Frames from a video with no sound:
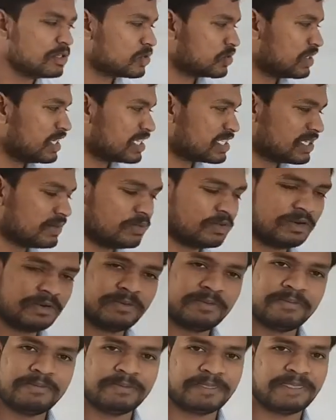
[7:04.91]
So that's
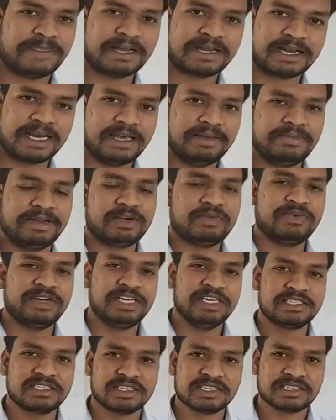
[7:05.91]
about the climate we
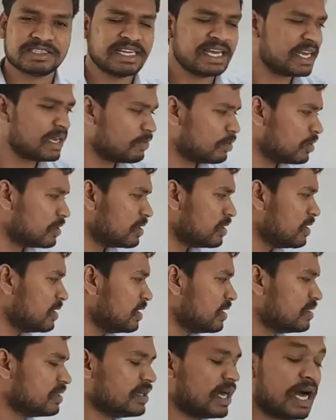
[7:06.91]
discussed. Then
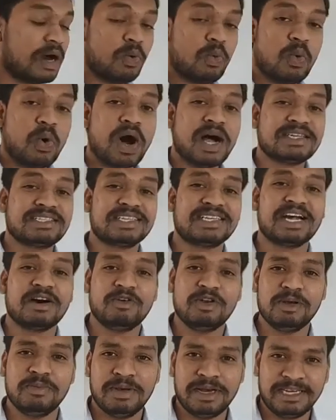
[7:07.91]
about the water
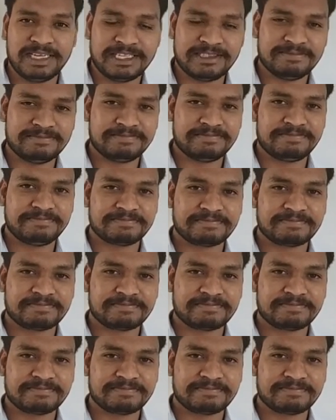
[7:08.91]
availability.